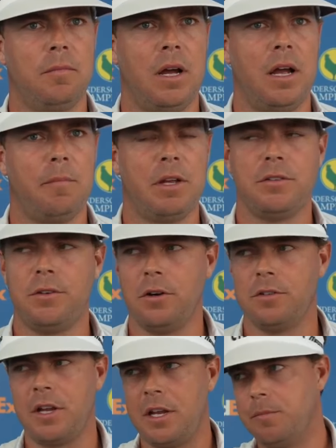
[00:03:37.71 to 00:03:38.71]
My
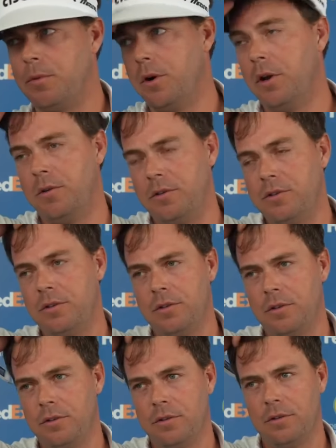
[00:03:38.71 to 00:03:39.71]
strokes gained approach
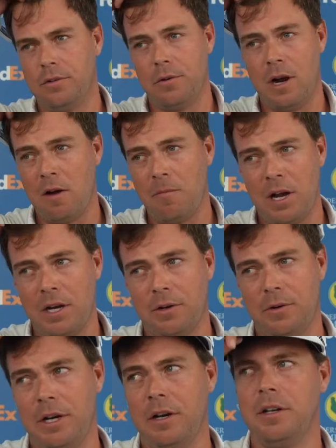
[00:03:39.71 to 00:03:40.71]
throughout my
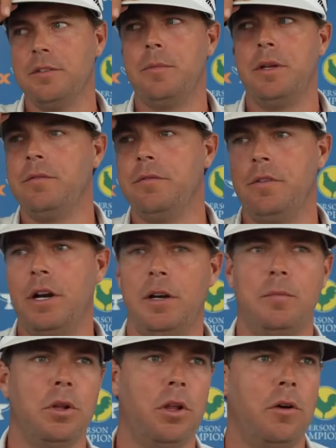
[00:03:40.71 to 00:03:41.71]
career has been
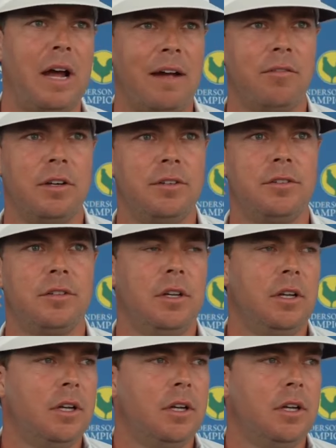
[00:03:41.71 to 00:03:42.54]
very below average,